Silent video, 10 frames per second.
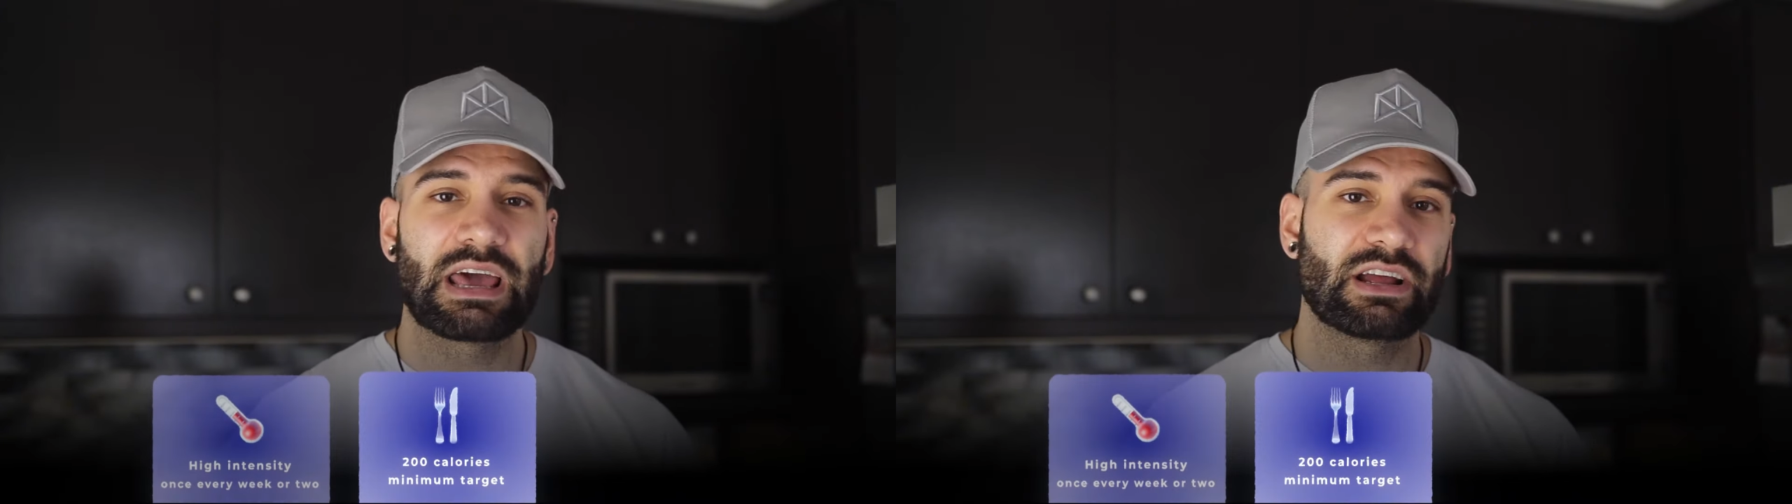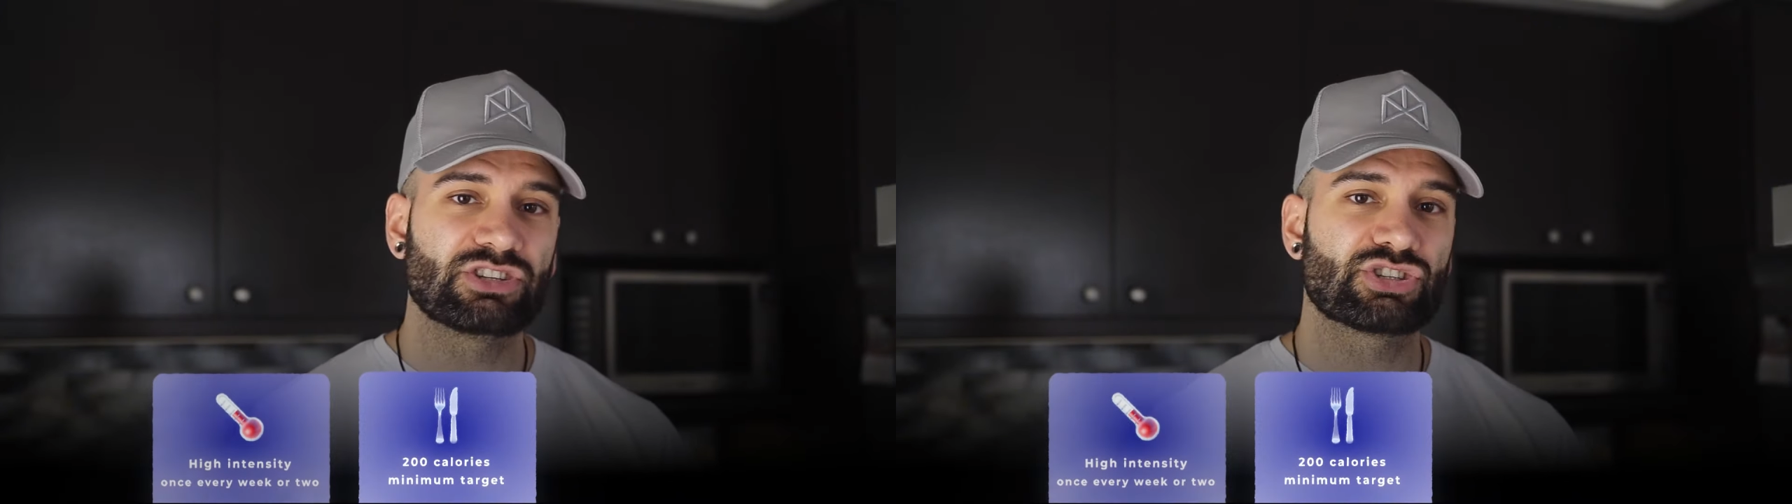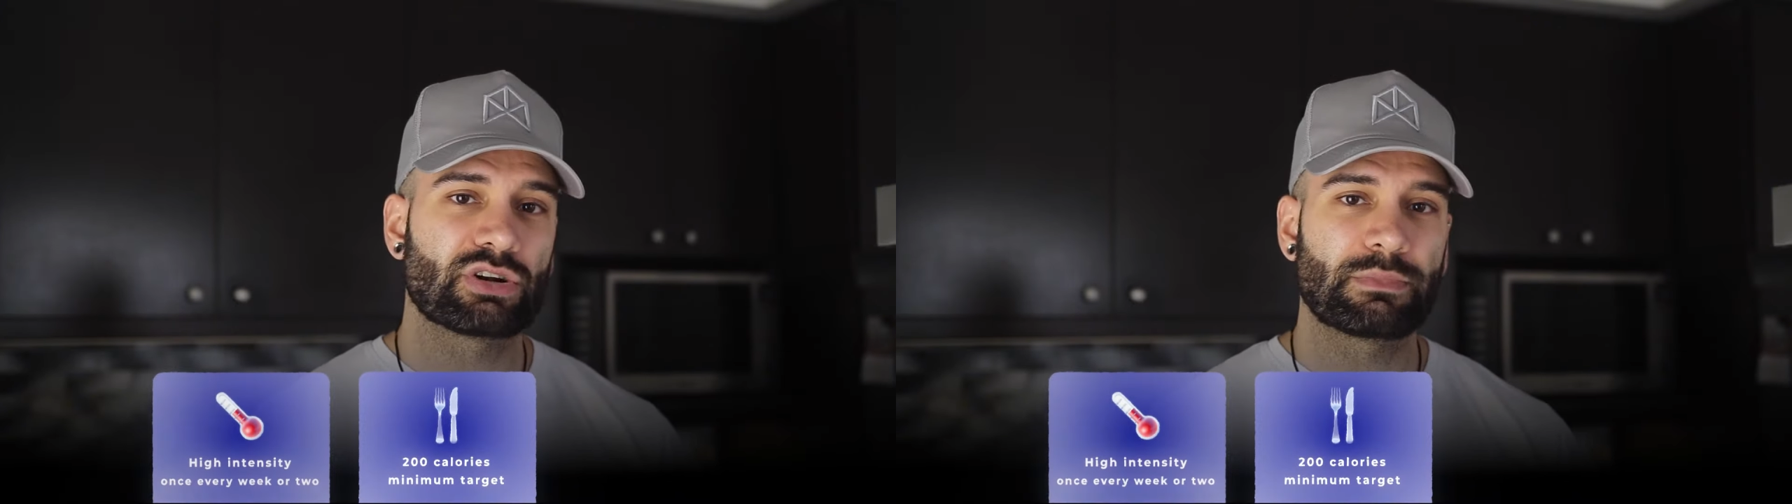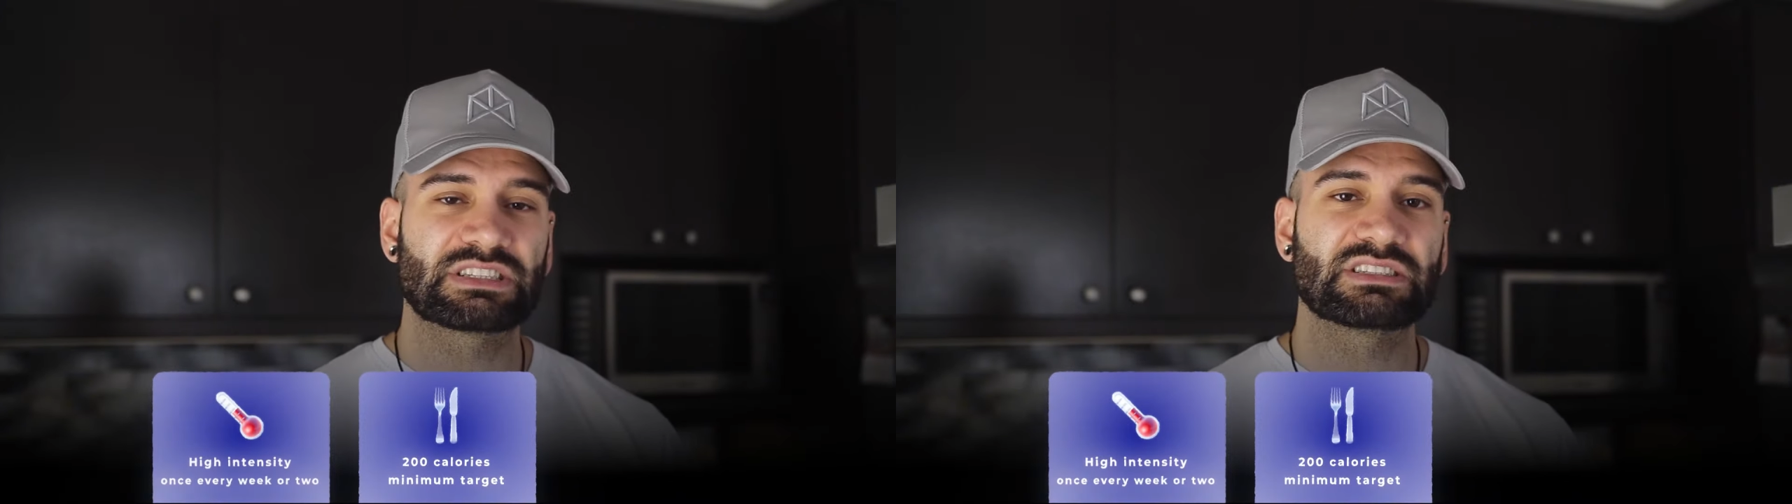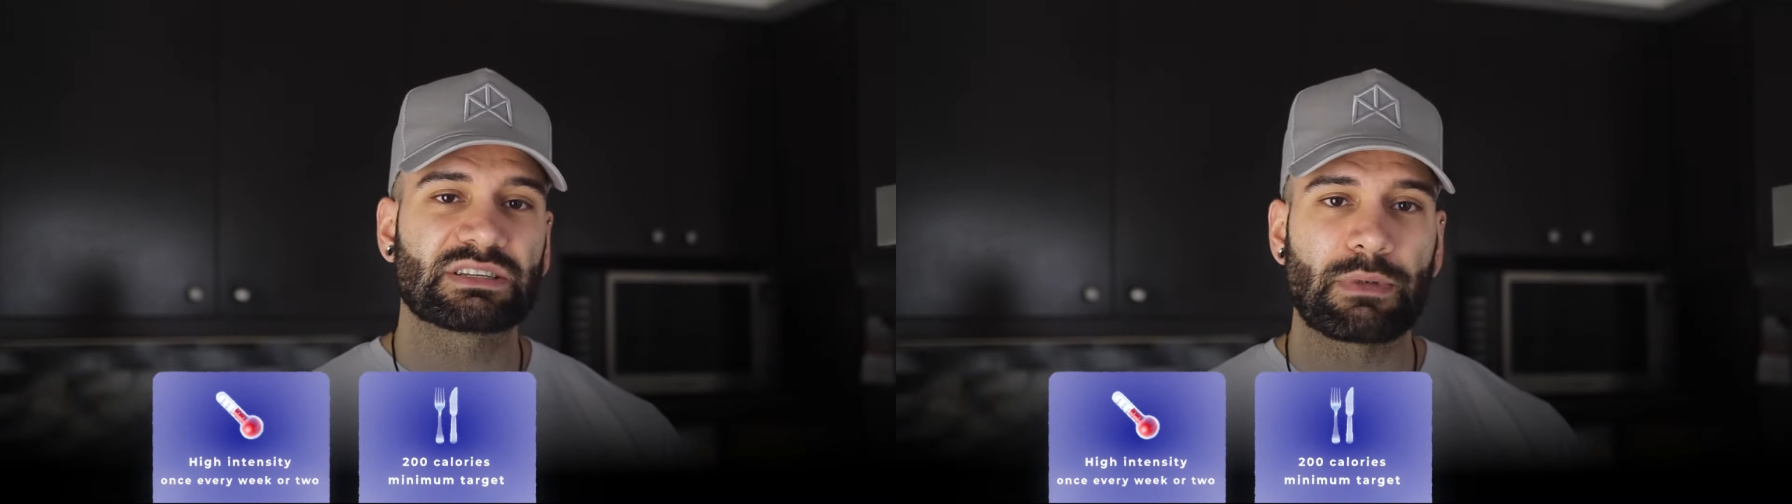and I ensure to
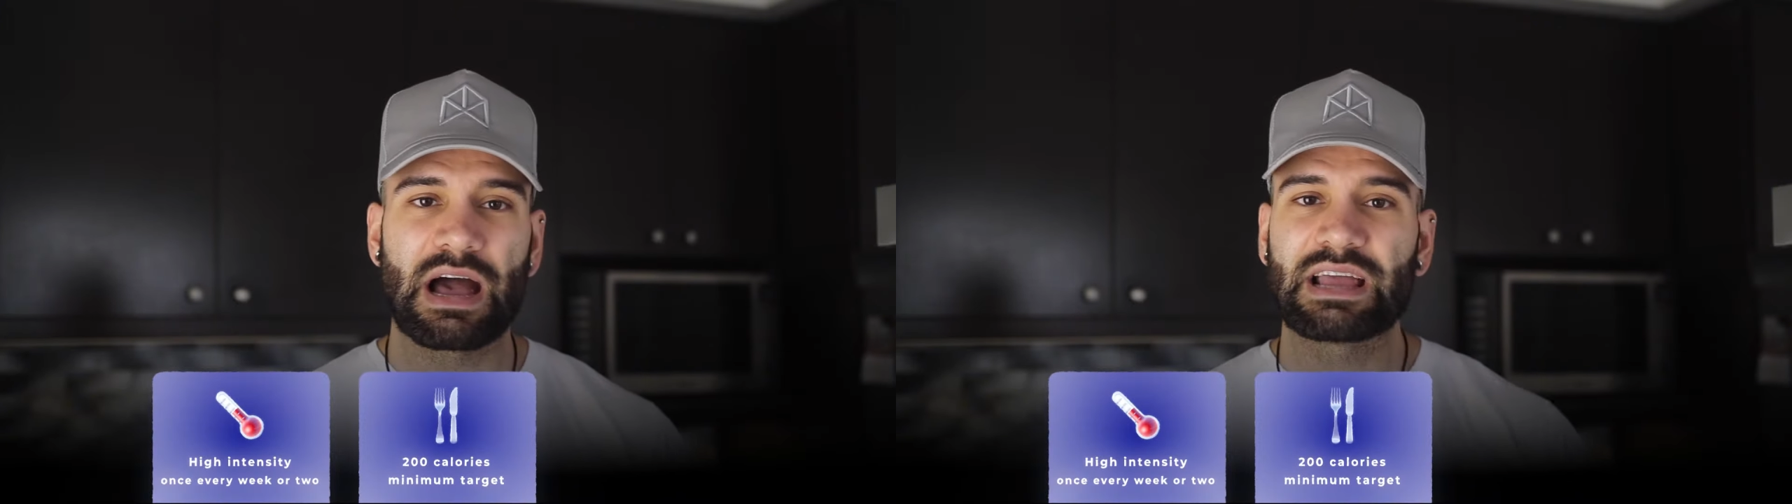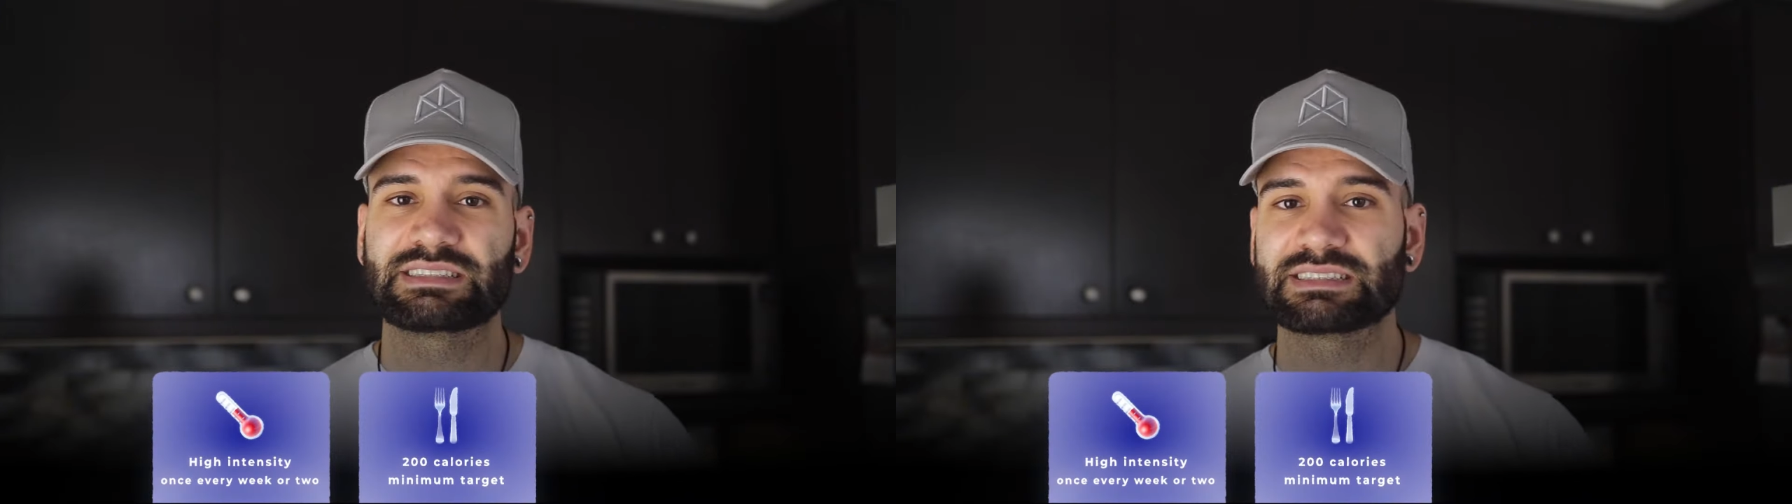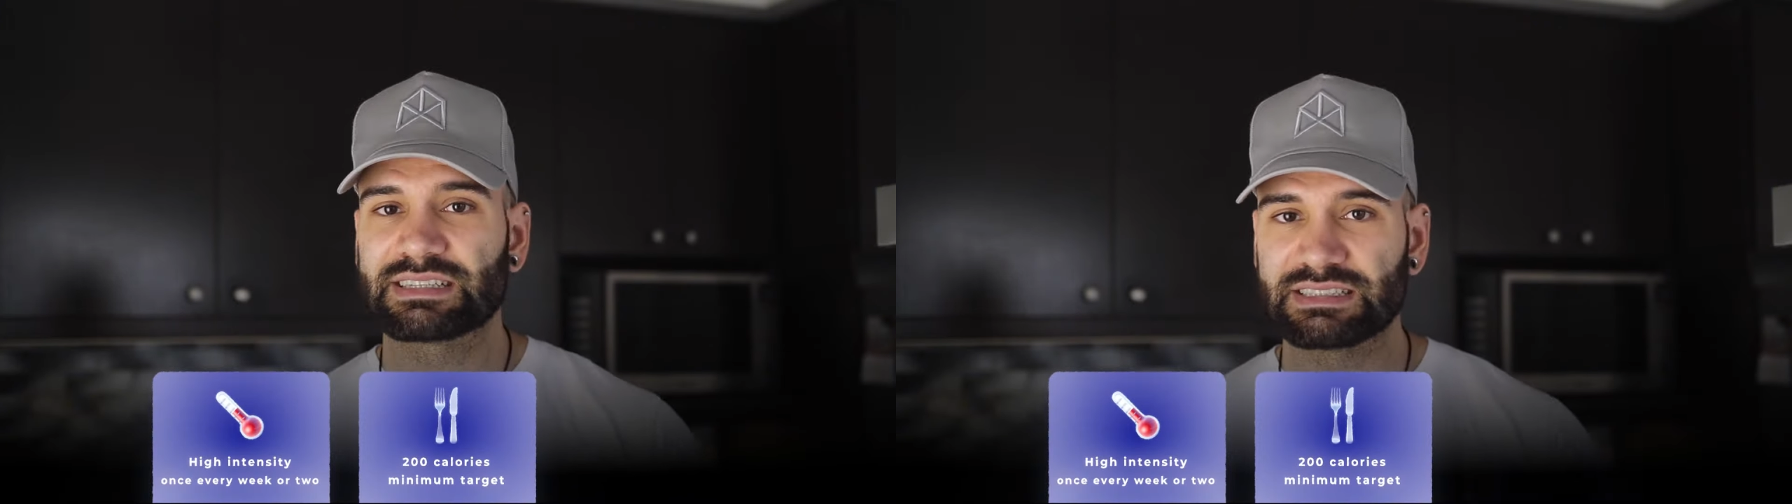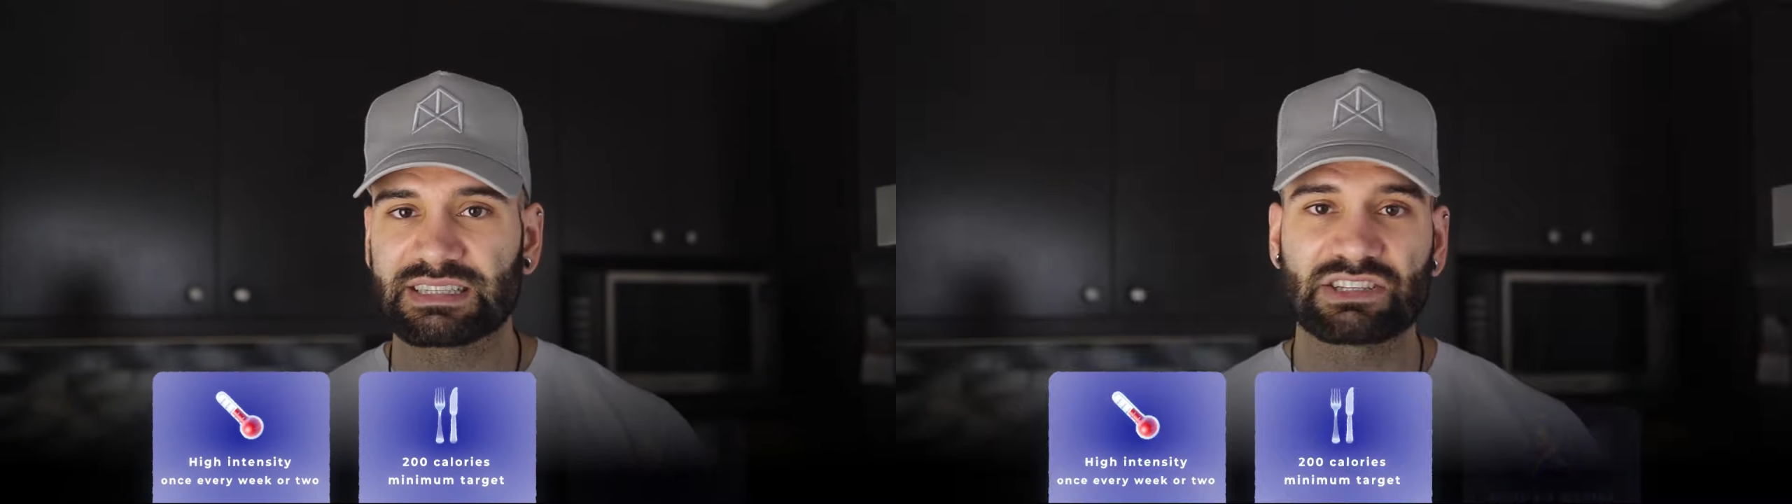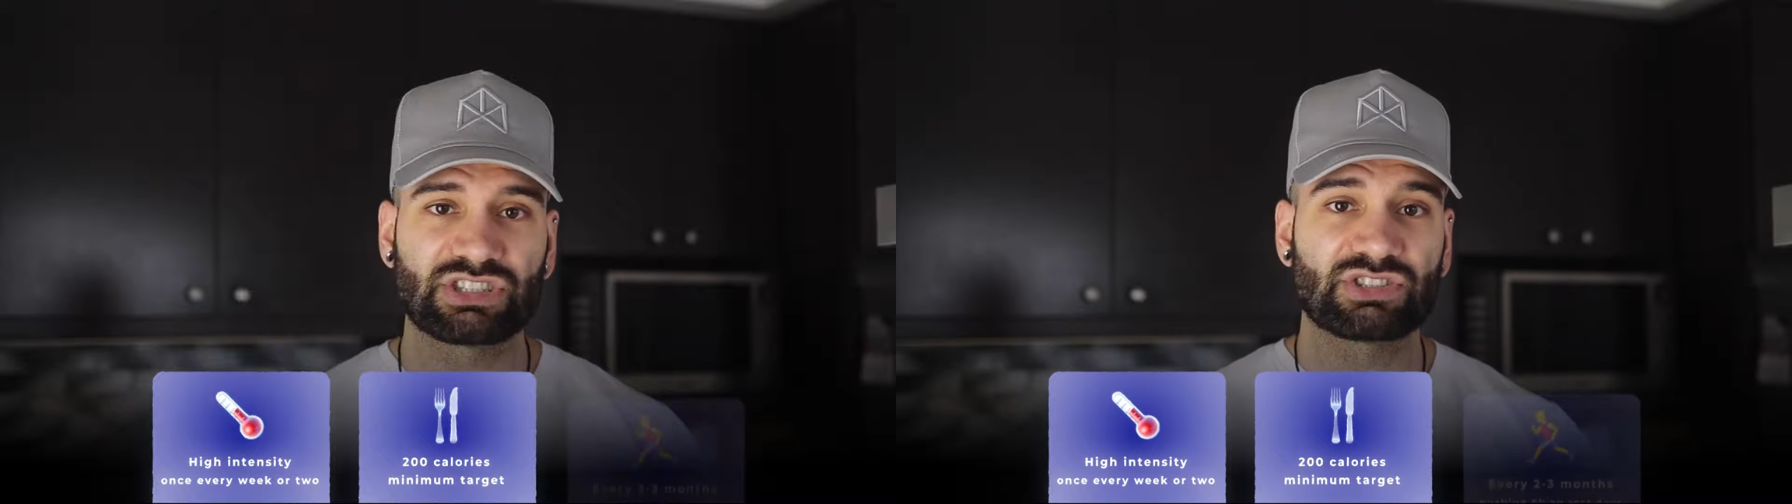mix in some high intensity
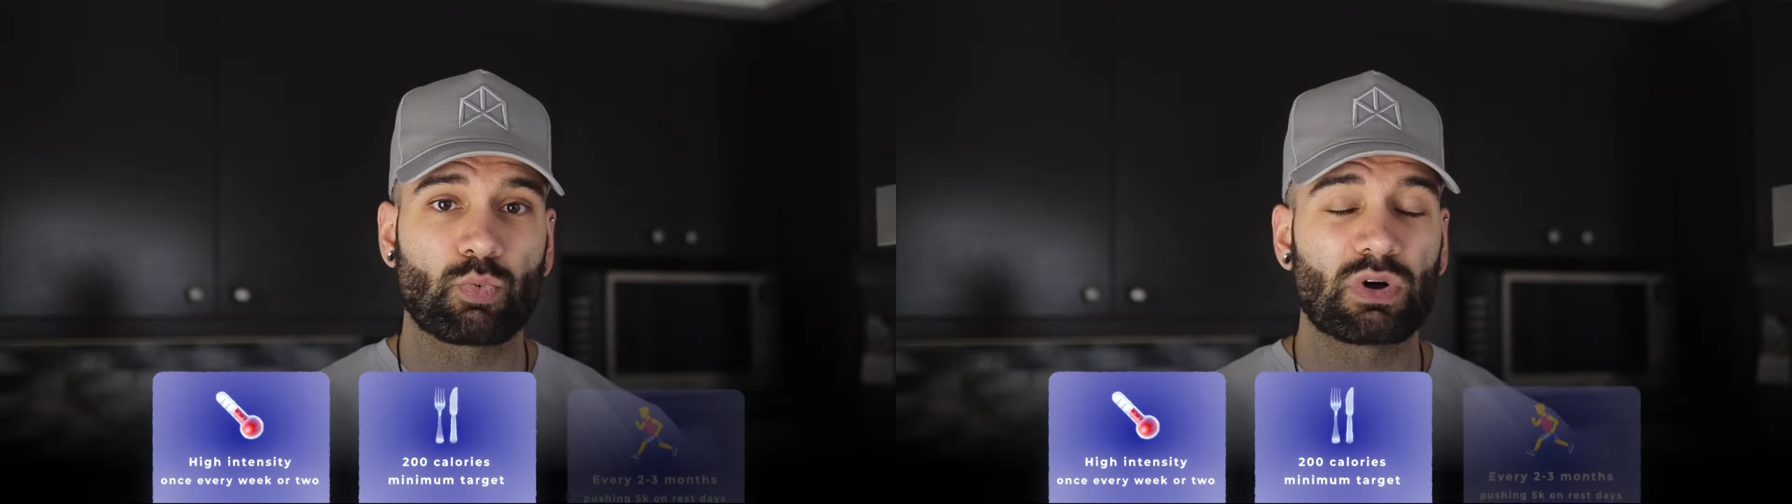sessions